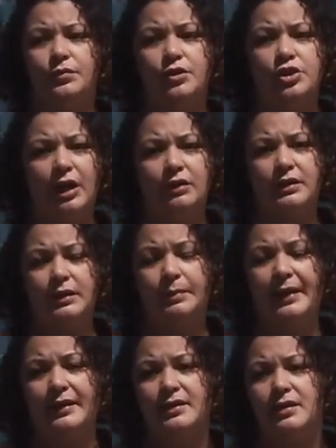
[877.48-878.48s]
shelter
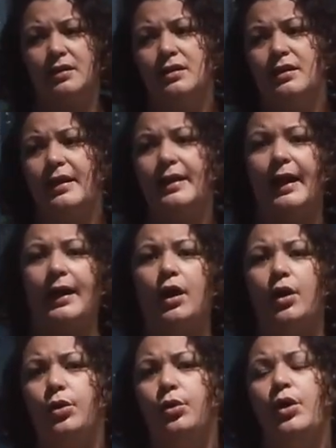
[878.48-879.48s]
places, and they're
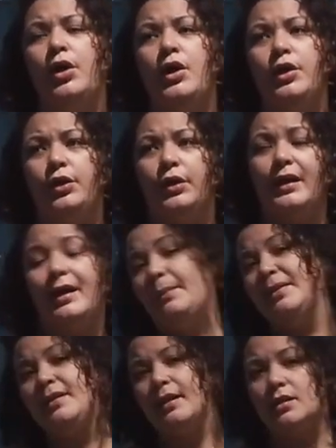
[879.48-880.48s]
like, oh, you can
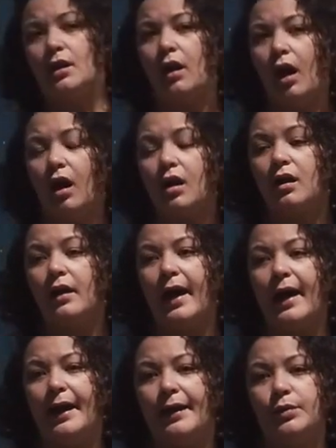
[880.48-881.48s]
come at 6 o'clock
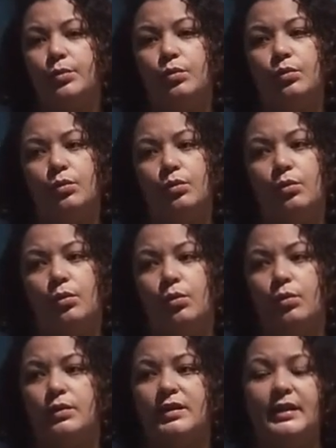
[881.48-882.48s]
and
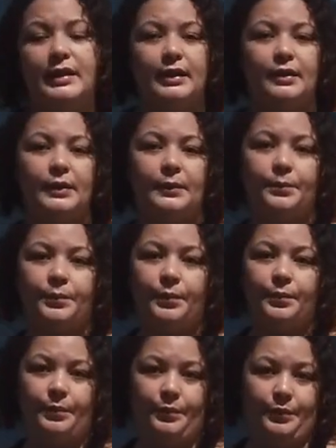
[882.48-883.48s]
see a
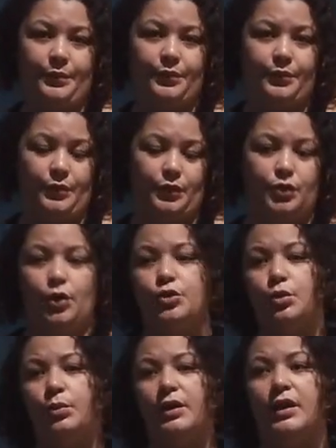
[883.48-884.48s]

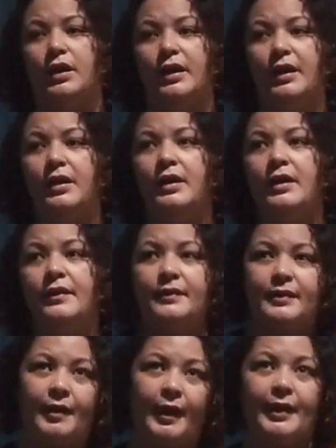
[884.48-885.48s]
social worker.
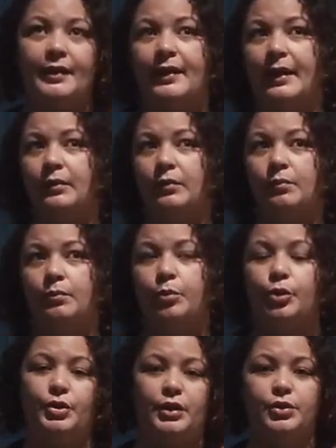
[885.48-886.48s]
They can then
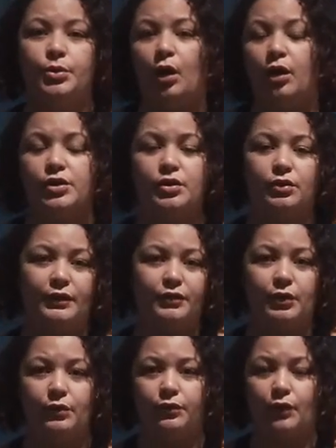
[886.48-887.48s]
put you into a hostel if
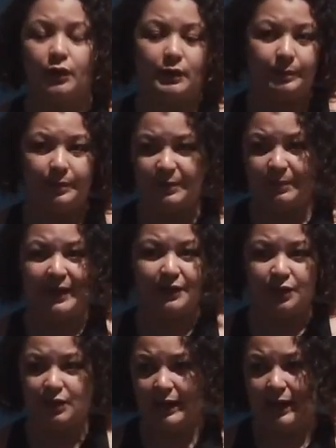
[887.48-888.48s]
you've got a
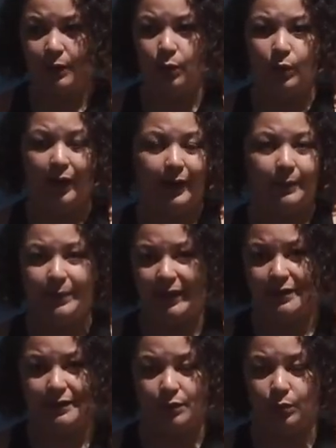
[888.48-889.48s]
place to stay, or like a
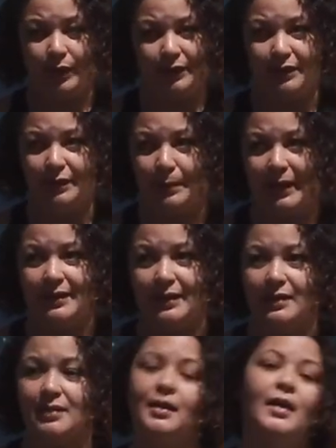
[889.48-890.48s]
bed sit, or whatever the place
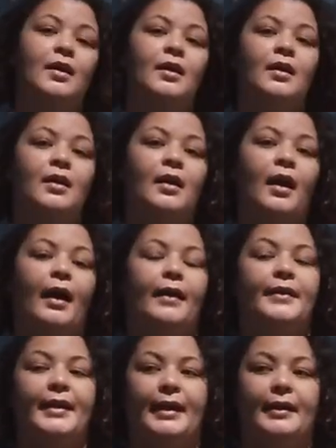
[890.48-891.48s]
is.
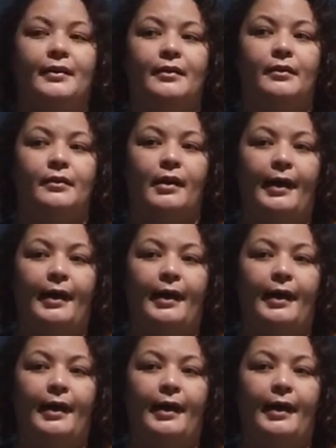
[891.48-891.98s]
And then